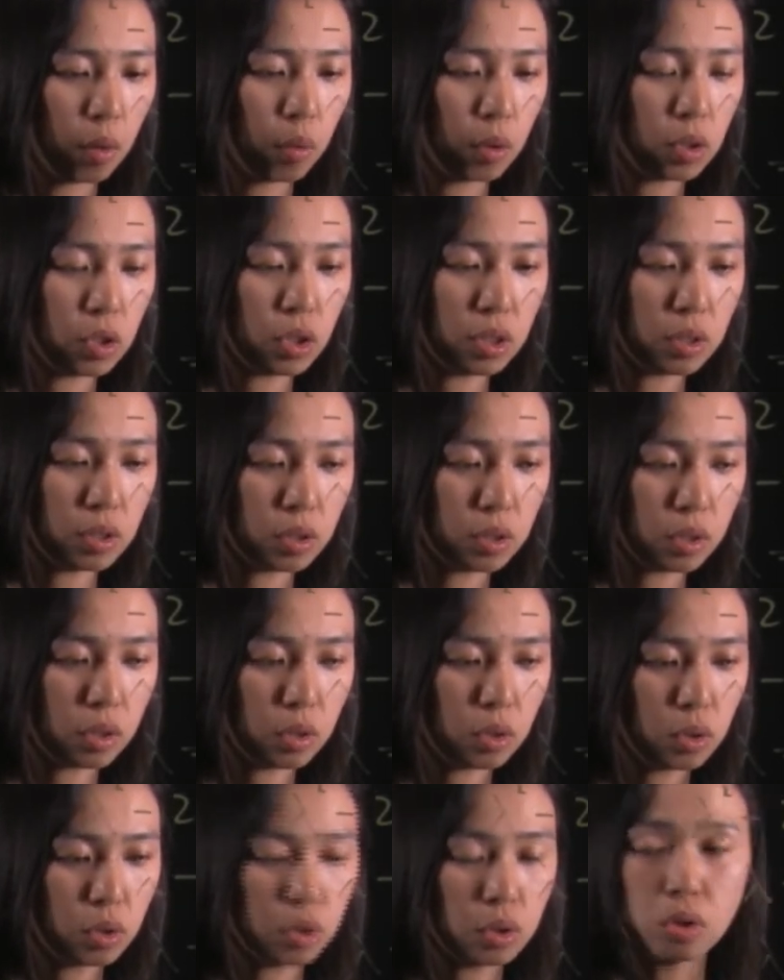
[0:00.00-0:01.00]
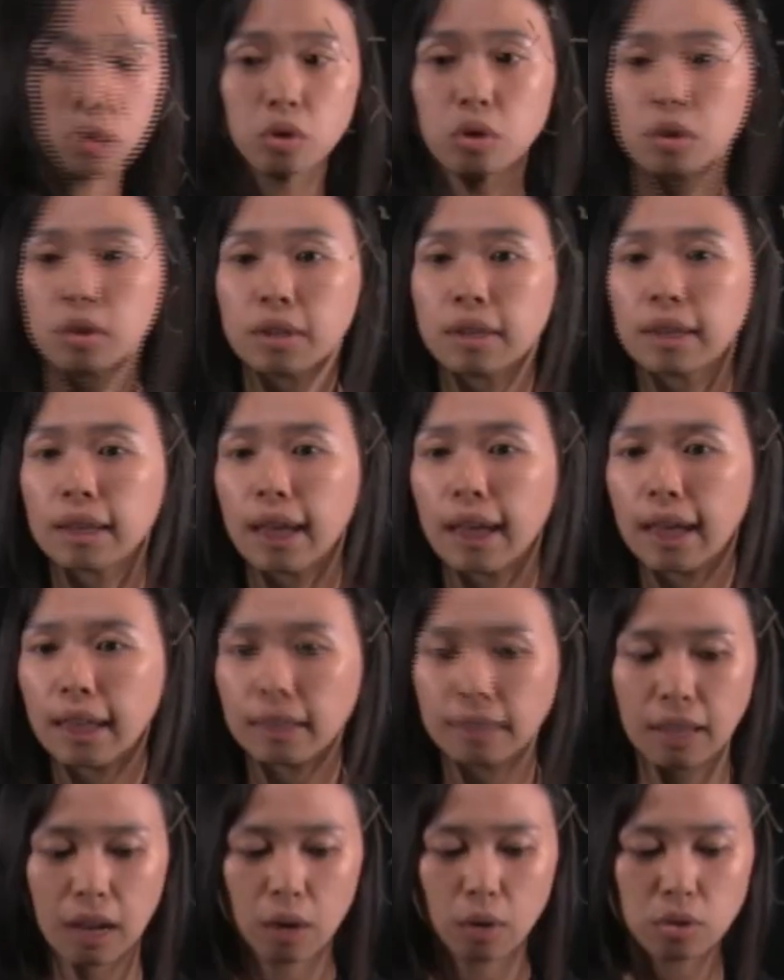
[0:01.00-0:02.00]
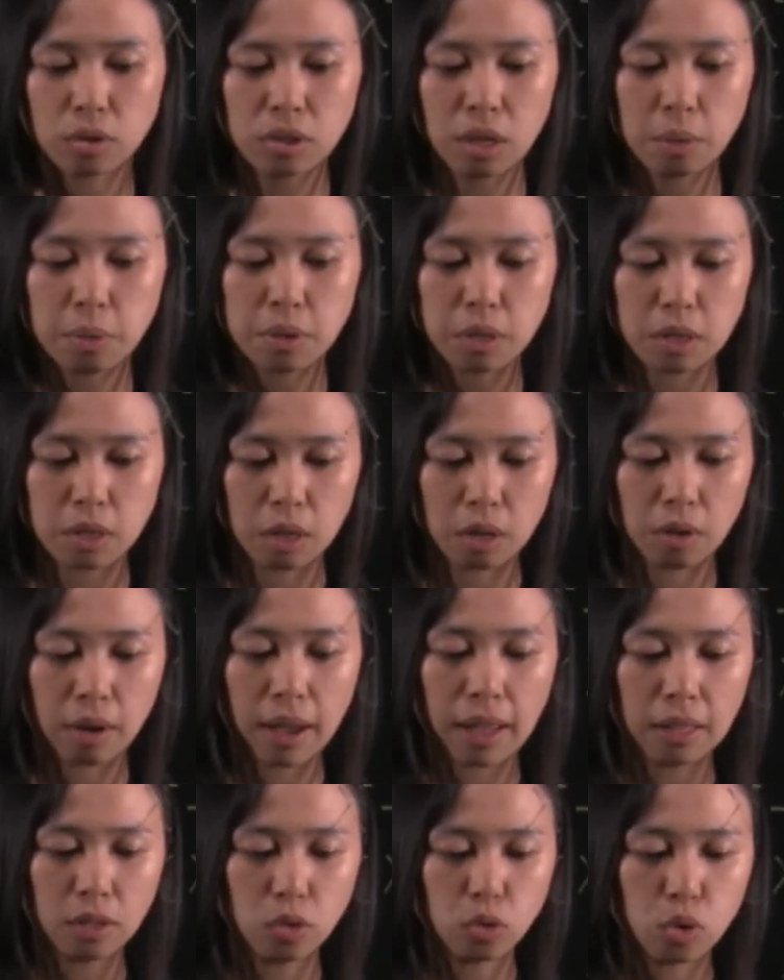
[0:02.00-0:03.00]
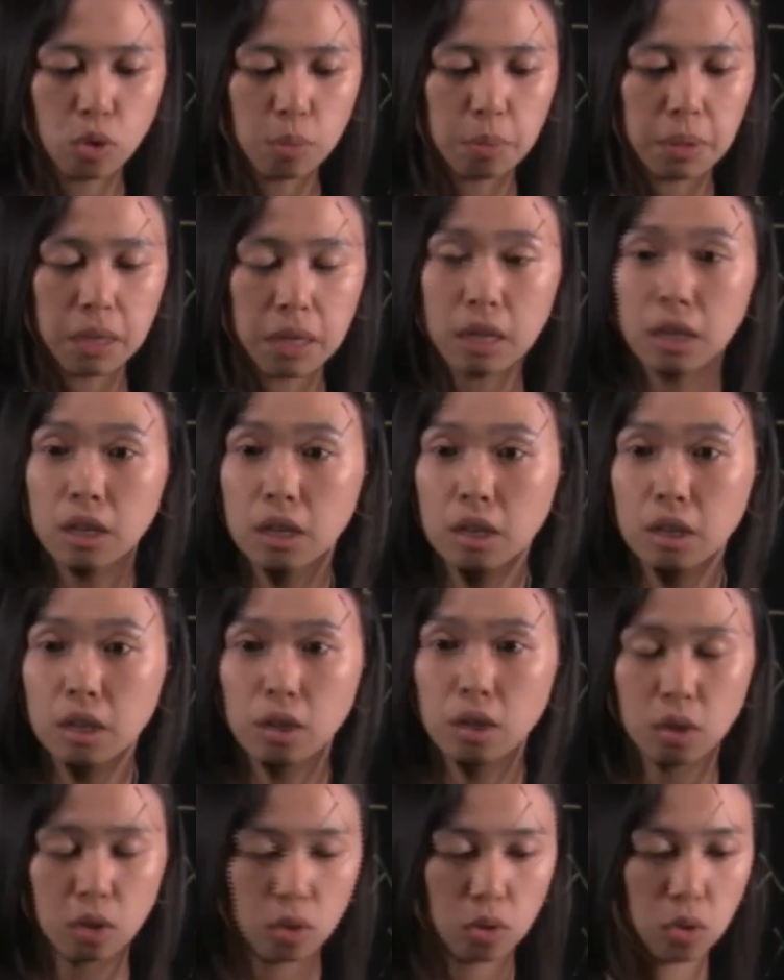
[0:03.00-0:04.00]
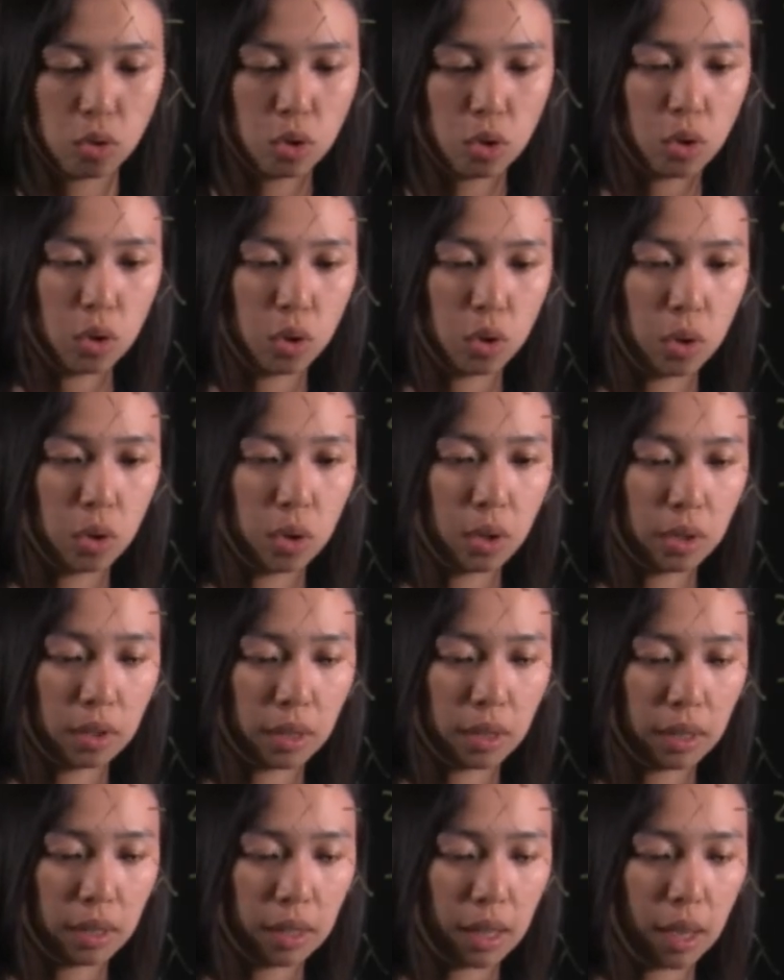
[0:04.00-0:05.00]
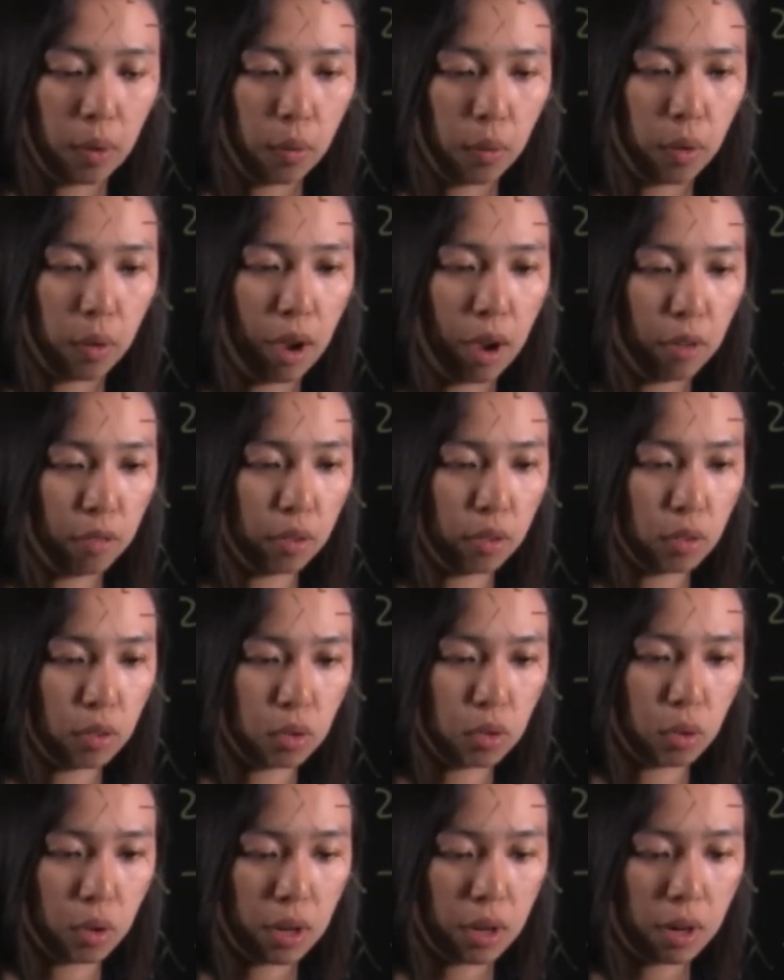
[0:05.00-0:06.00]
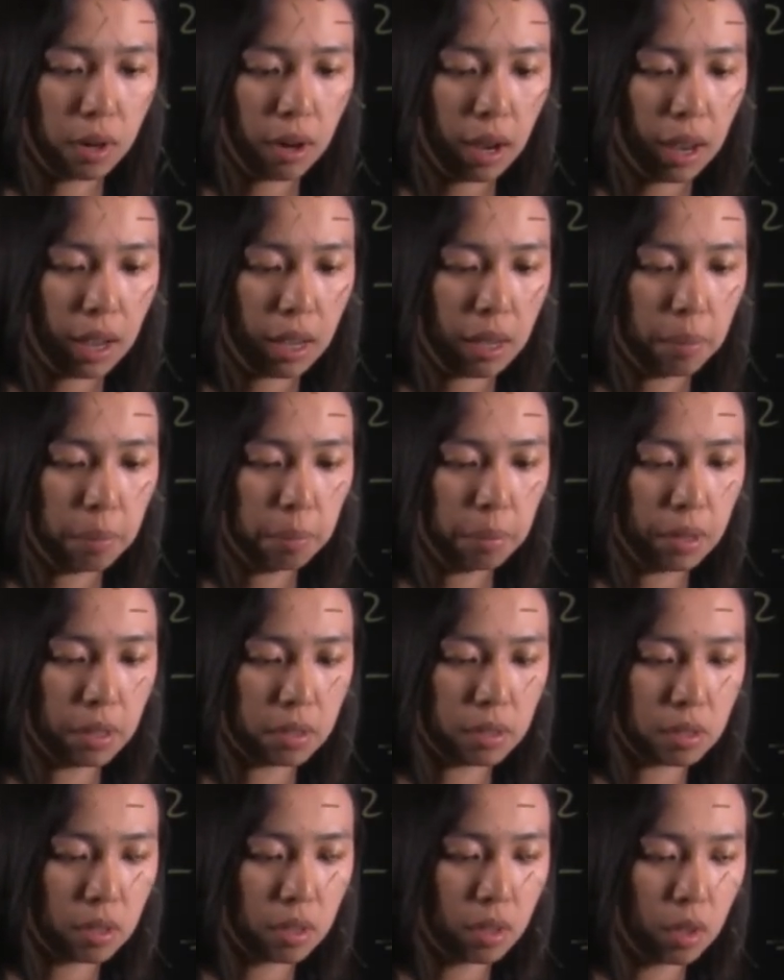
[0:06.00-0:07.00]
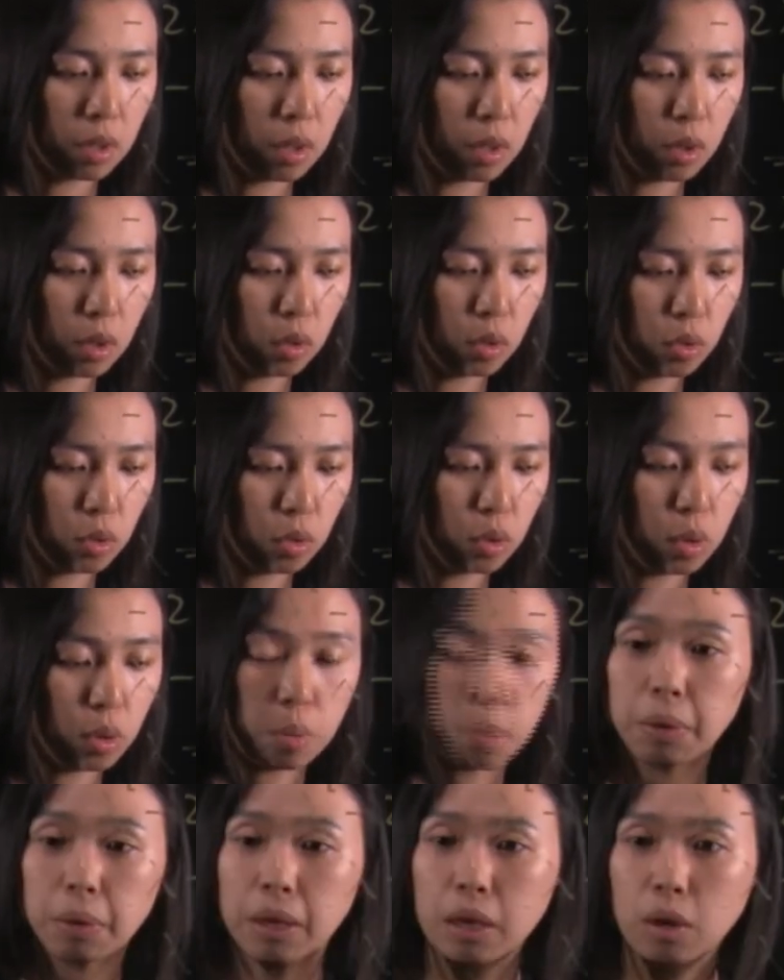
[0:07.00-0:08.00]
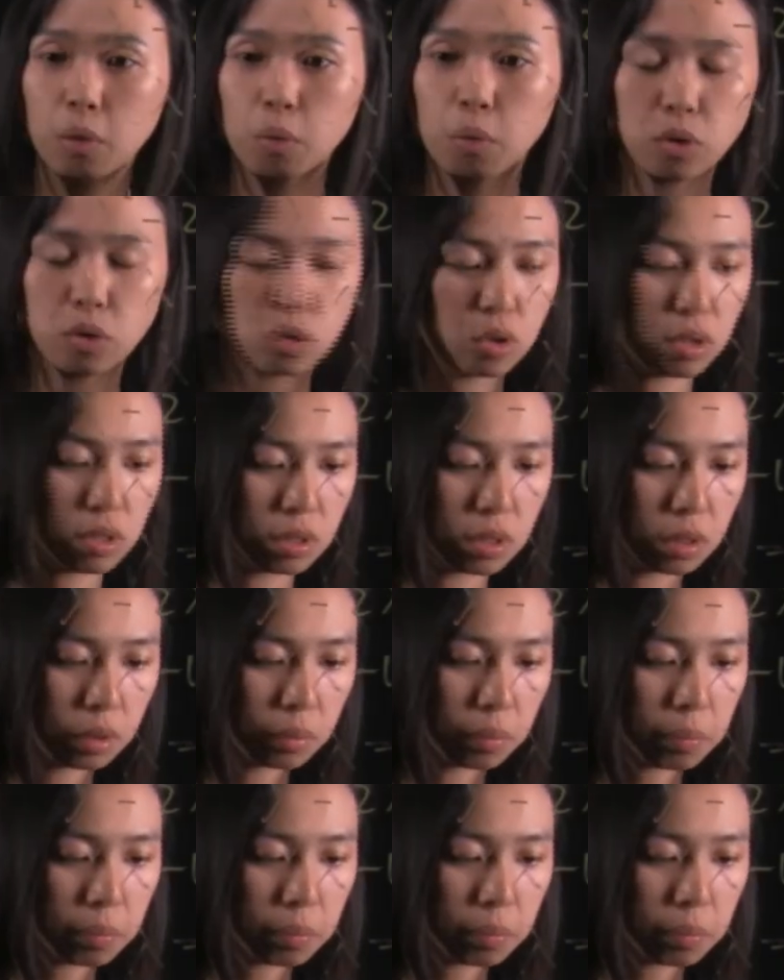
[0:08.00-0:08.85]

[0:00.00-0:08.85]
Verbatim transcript: which is 2. And I will substitute n to be 2. Then a will have, so here a plus 2b, which is